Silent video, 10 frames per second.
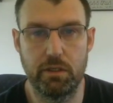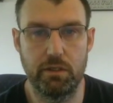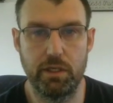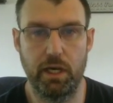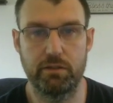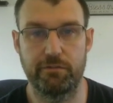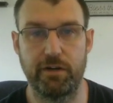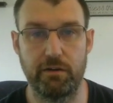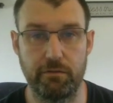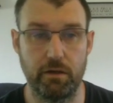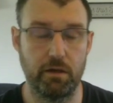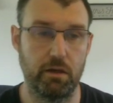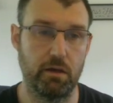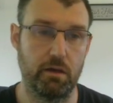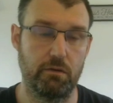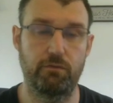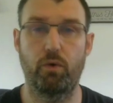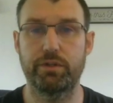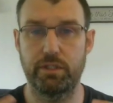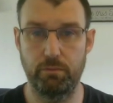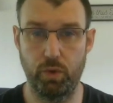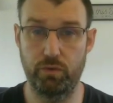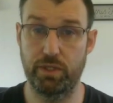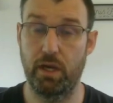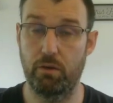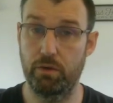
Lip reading: you have to find forcing moves.